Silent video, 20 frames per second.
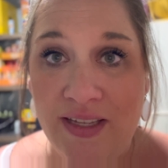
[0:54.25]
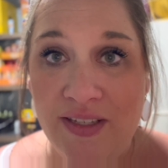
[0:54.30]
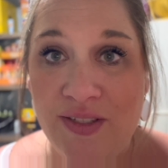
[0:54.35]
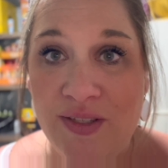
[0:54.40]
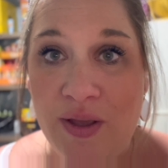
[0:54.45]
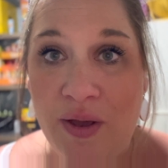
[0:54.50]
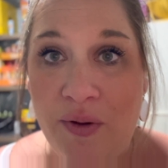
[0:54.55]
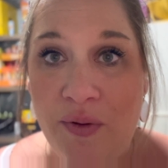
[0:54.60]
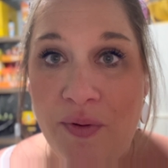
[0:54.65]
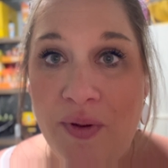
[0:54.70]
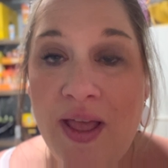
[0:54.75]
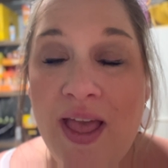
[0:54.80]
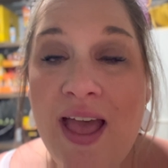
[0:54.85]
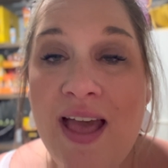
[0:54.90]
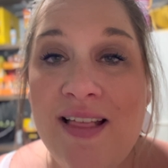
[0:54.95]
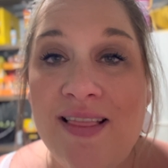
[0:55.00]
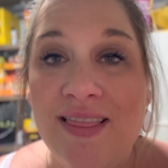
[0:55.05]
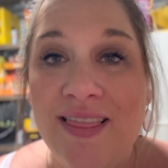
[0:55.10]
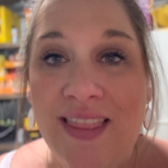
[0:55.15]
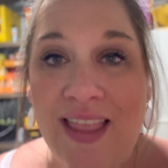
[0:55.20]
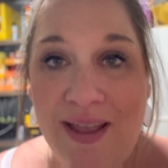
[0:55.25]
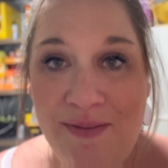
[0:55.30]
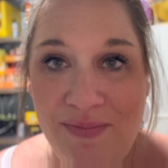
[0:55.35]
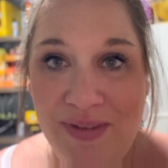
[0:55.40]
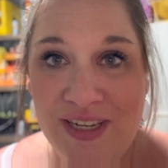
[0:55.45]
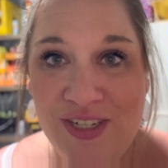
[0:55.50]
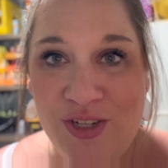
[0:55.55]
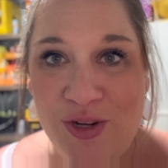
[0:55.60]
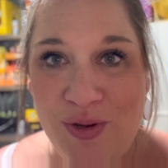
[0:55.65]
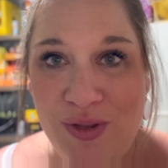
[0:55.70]
So let
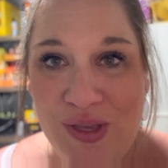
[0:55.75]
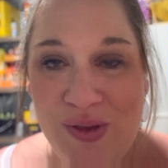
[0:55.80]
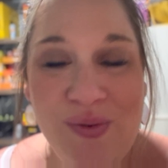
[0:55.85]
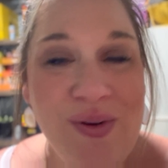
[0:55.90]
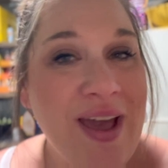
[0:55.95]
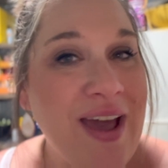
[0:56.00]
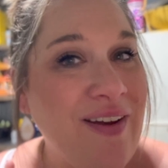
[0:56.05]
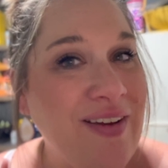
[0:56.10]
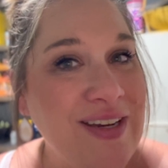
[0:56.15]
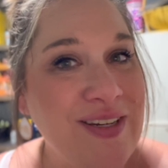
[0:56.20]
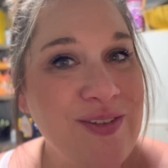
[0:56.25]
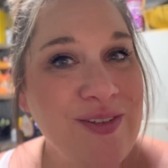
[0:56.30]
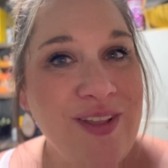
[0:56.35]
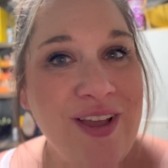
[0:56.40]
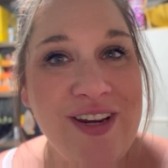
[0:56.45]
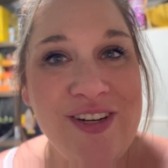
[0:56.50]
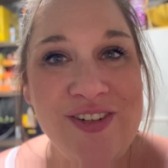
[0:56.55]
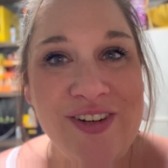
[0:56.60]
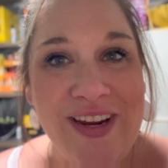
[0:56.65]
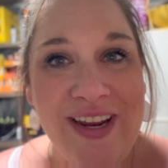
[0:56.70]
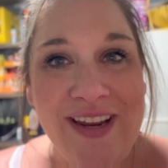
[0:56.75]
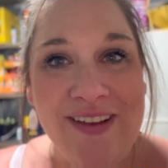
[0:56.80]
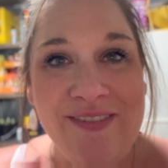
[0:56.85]
me show you how I do laundry.